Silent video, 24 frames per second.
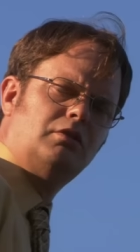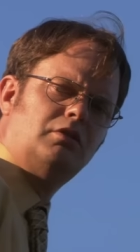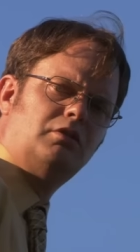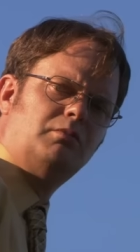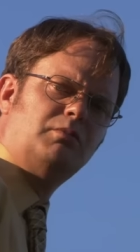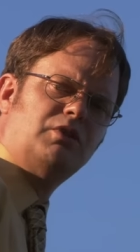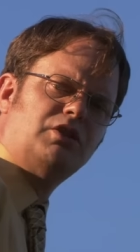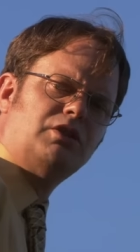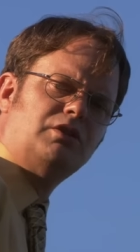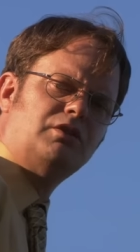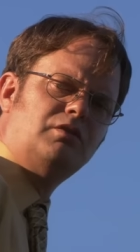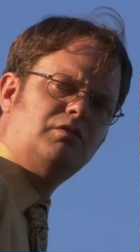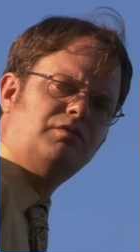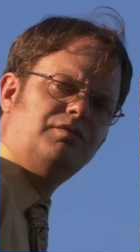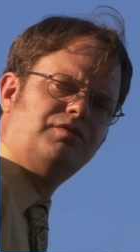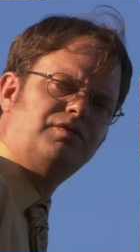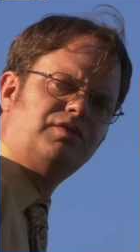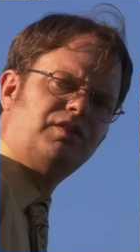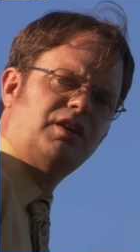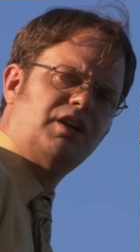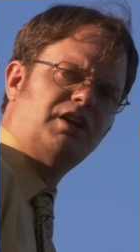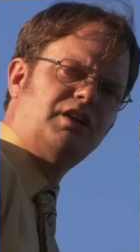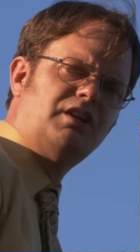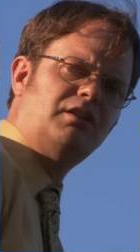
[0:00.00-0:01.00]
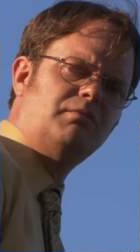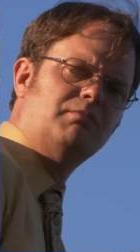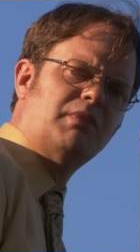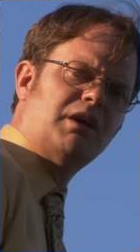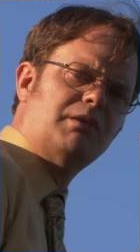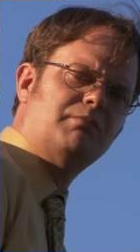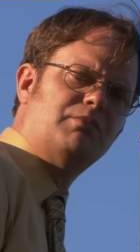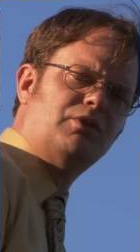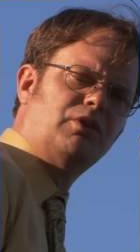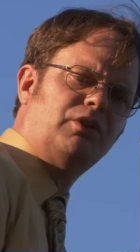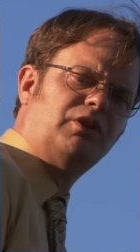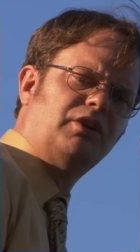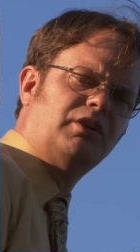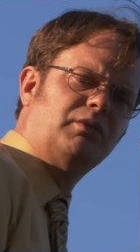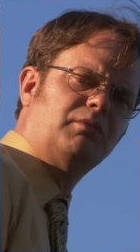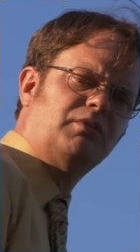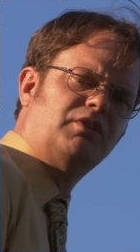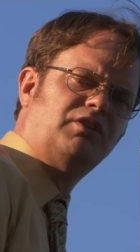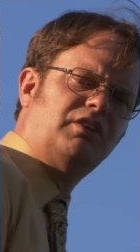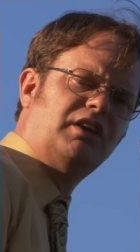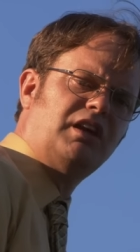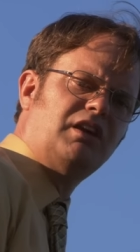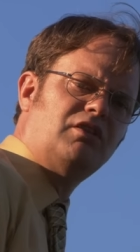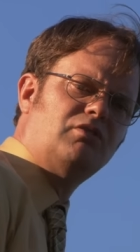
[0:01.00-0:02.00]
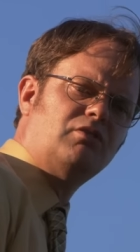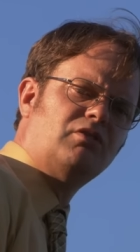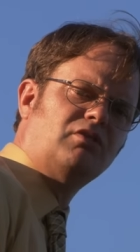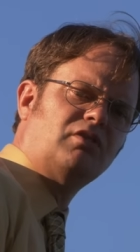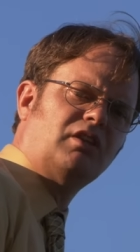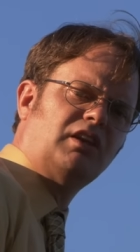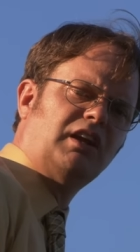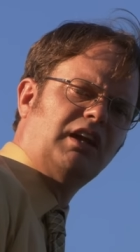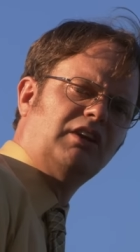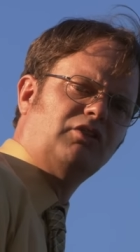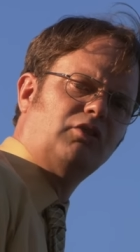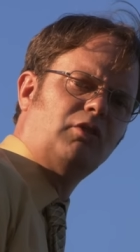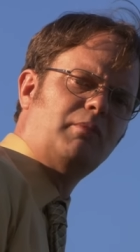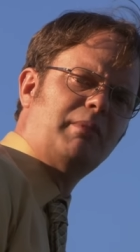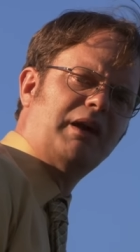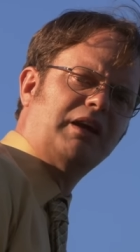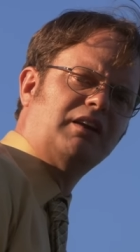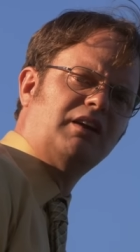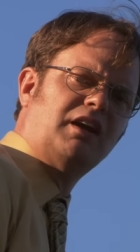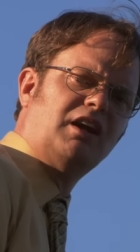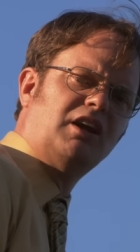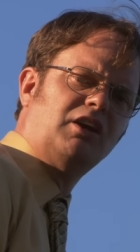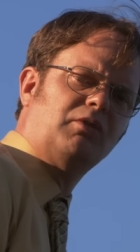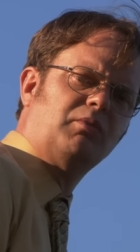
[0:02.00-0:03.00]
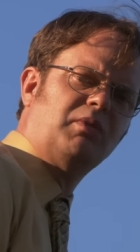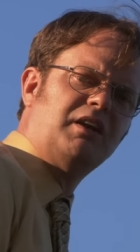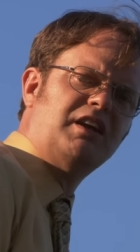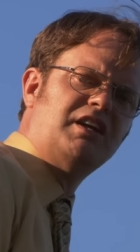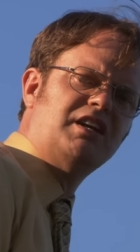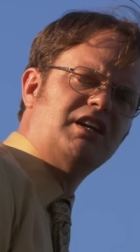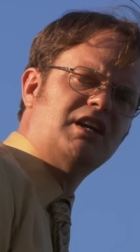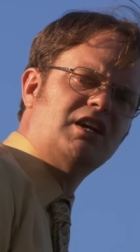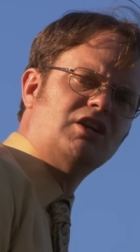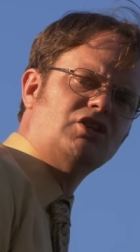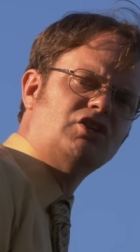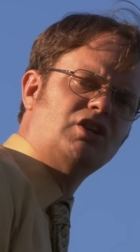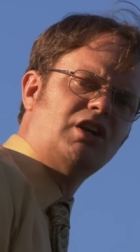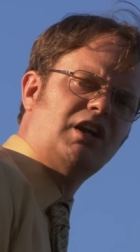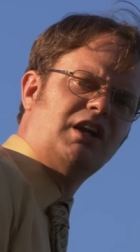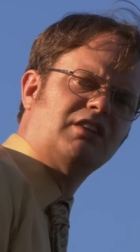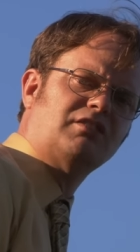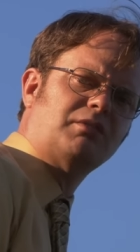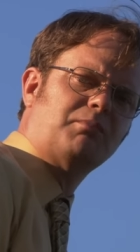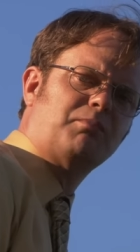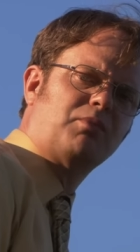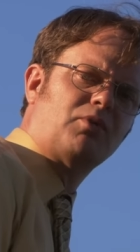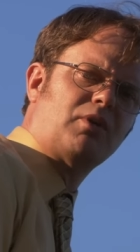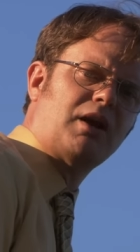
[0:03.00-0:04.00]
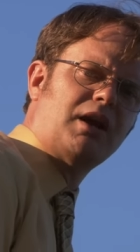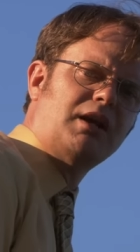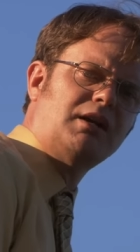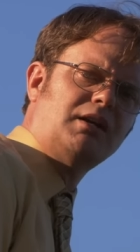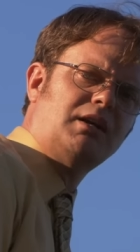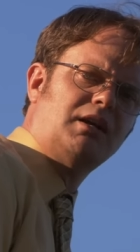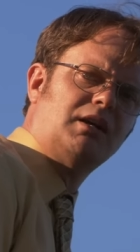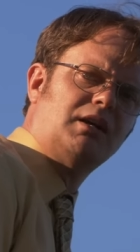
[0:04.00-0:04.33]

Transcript: You mean you flooded my building with dangerous electromagnetic radiation as a prank?